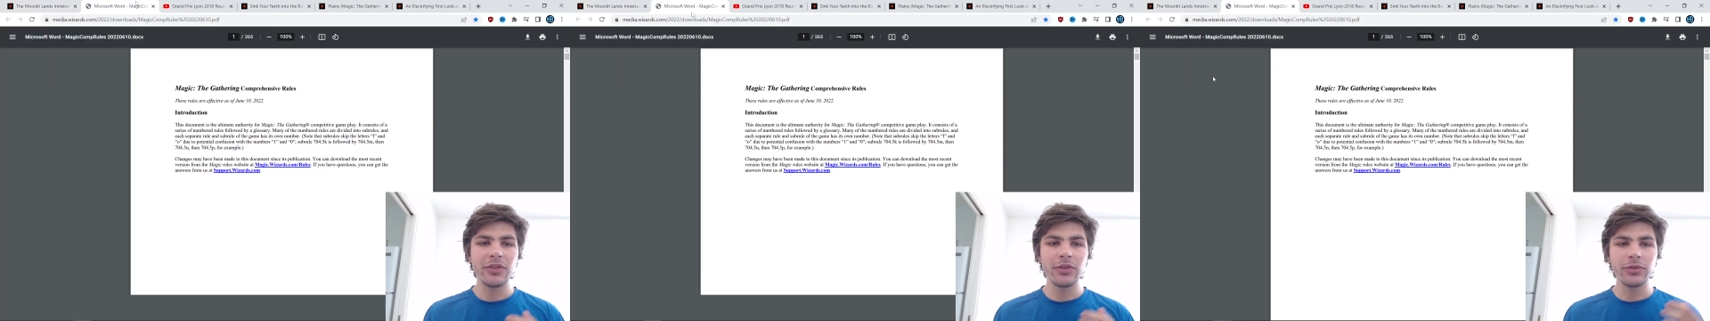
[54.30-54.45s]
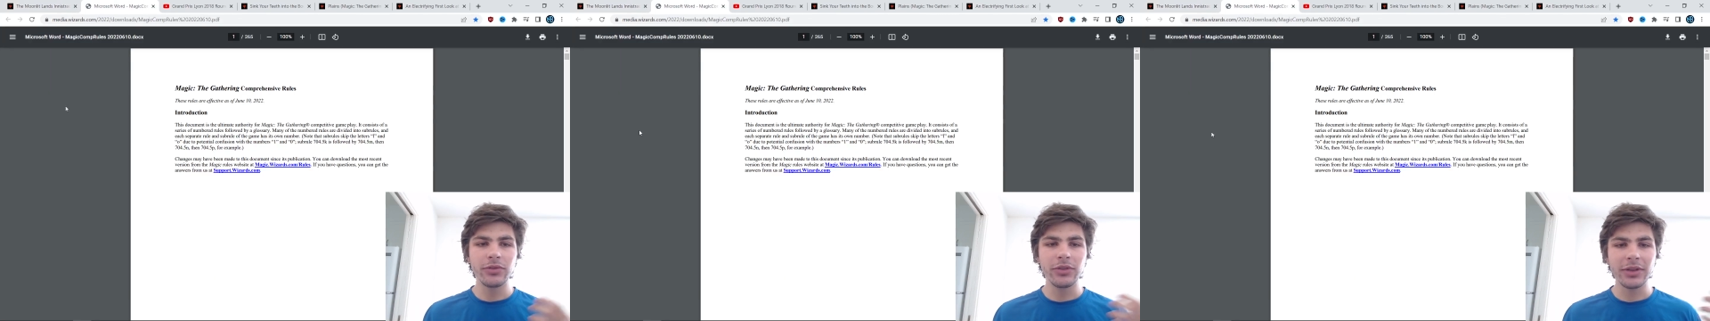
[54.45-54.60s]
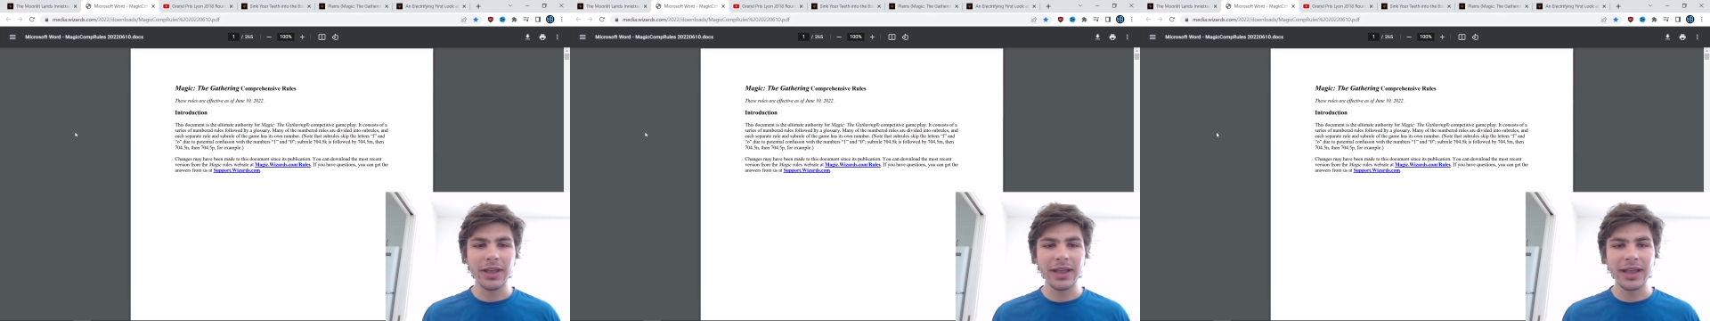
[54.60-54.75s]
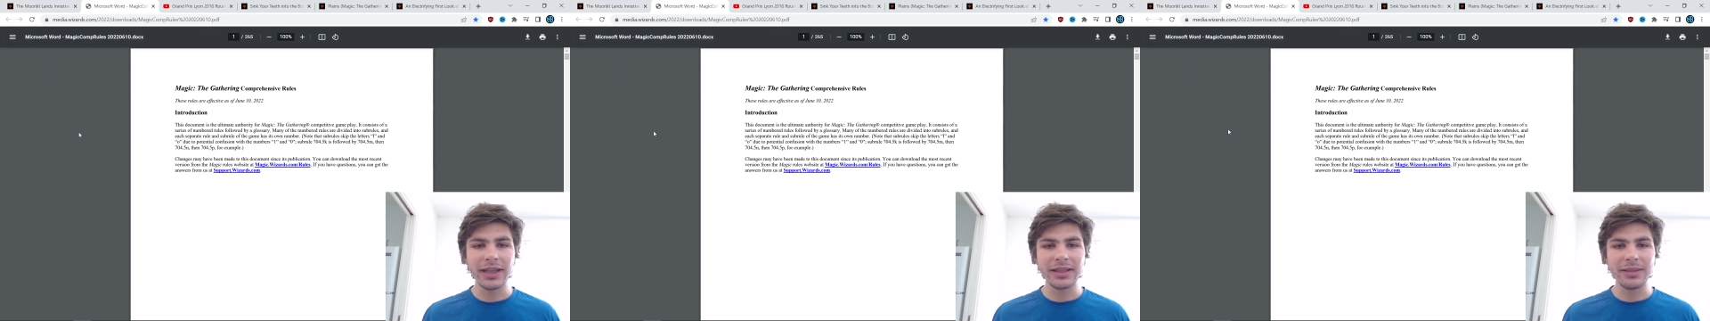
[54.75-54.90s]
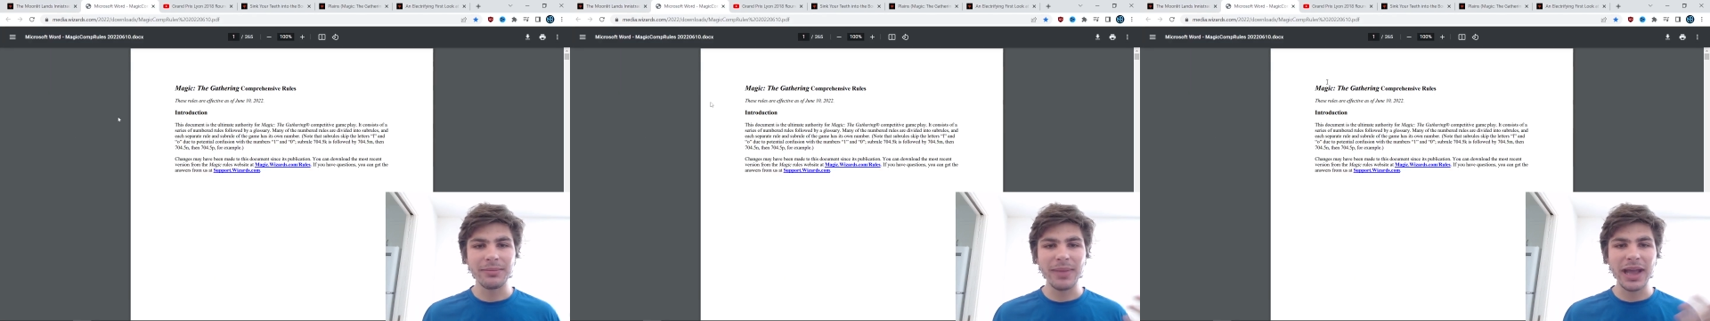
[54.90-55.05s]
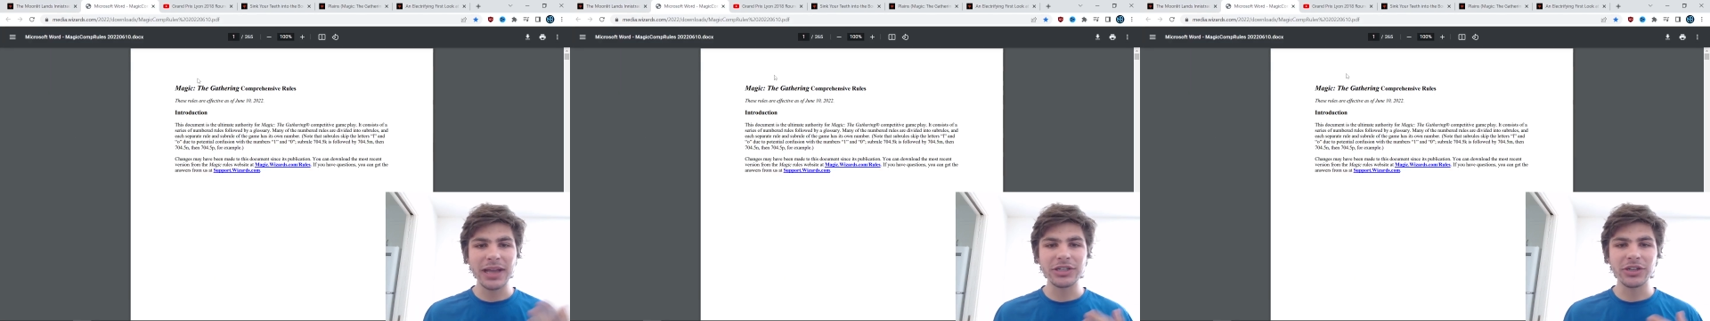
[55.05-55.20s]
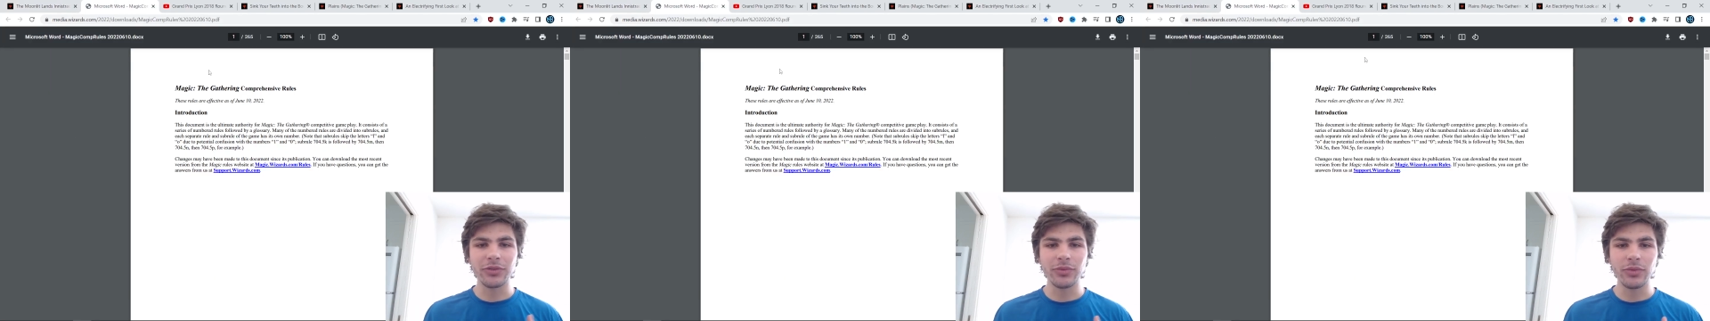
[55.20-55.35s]
you're looking at the
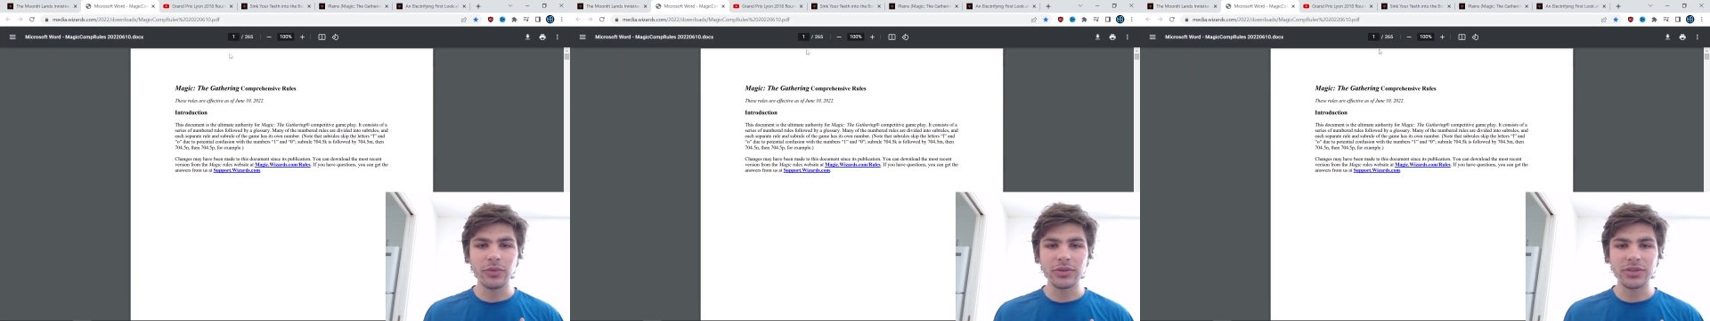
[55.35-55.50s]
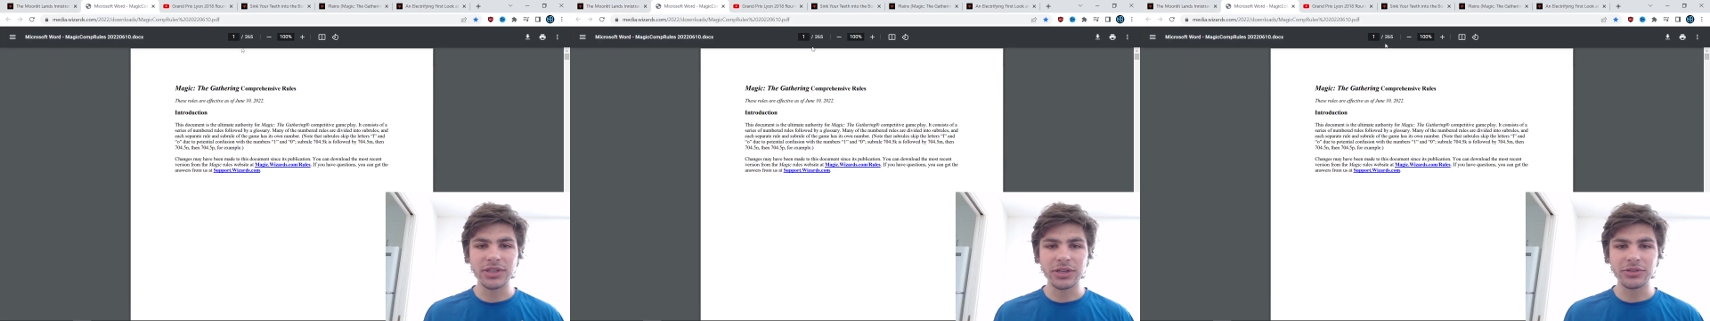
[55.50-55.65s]
Magic rules,